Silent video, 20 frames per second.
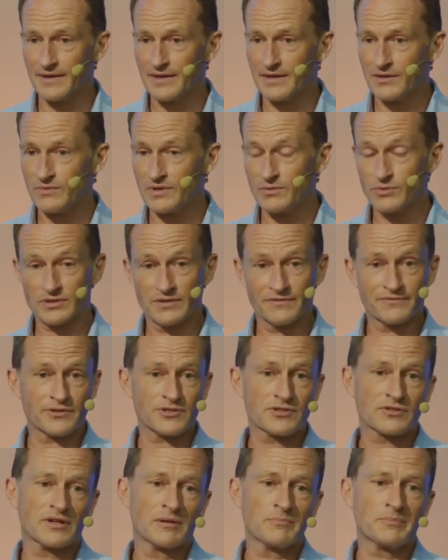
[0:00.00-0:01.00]
We were the
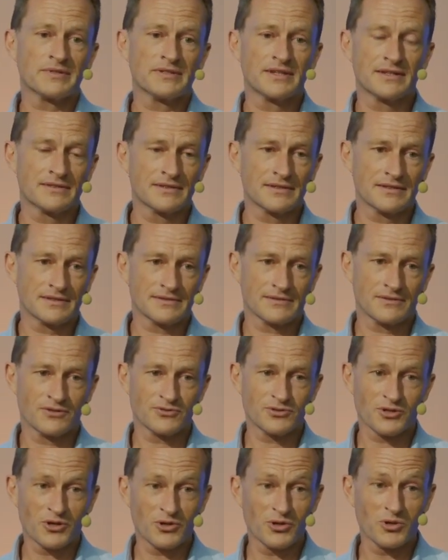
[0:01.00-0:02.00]
first company on
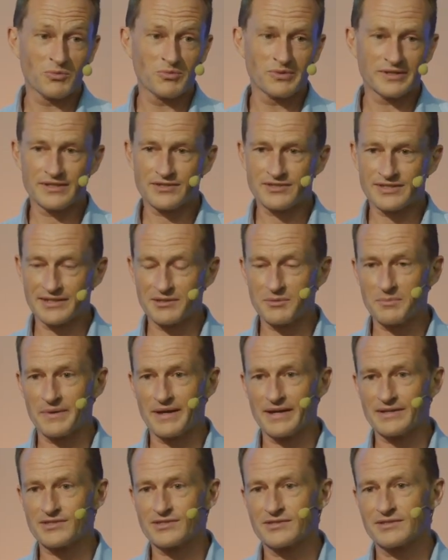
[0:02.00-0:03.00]
the globe with a single
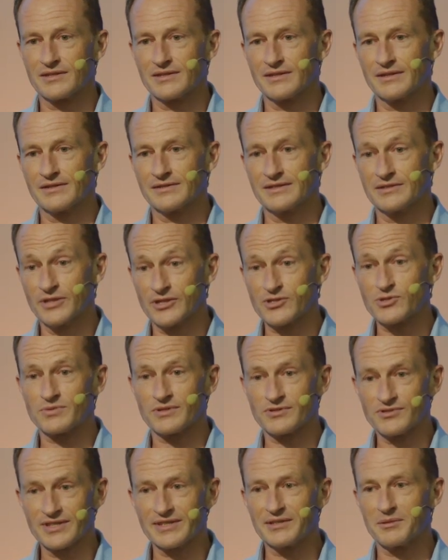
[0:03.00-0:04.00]
pass, an
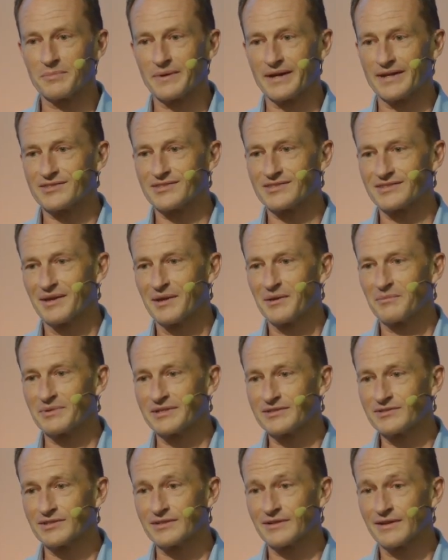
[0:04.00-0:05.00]
industrial single pass
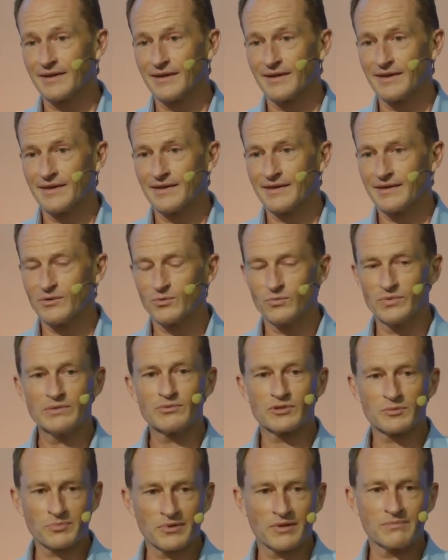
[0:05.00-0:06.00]
printer. We
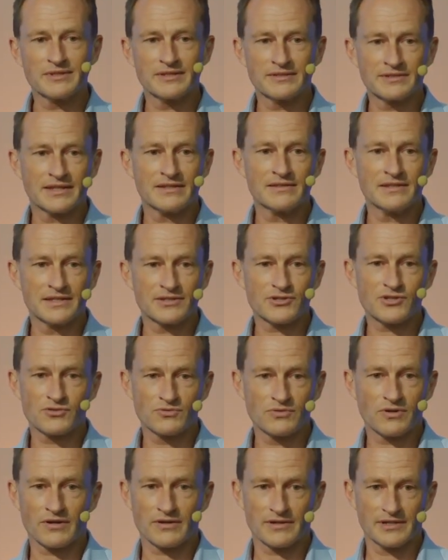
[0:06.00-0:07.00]
were probably 10 years
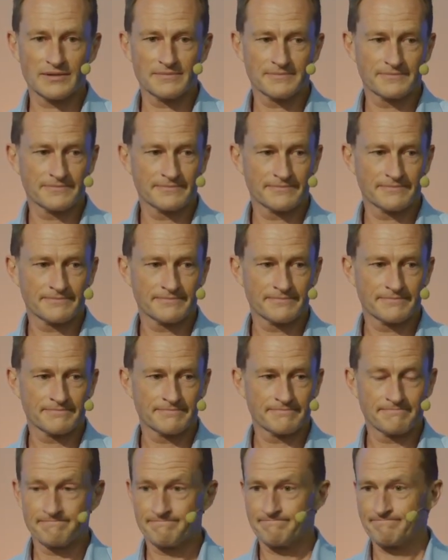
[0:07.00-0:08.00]
too early.
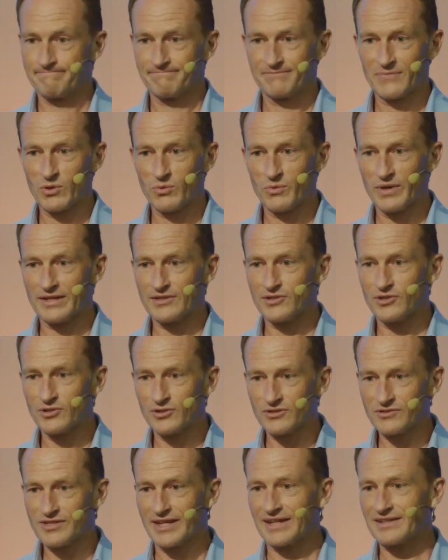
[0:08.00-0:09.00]
We had a
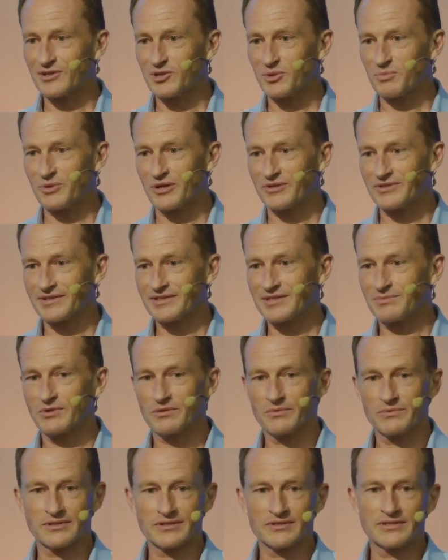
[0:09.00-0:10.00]
good technical product, but
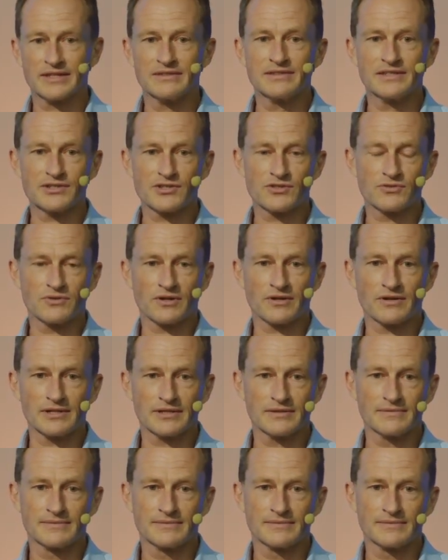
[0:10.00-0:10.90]
we were 10 years too early.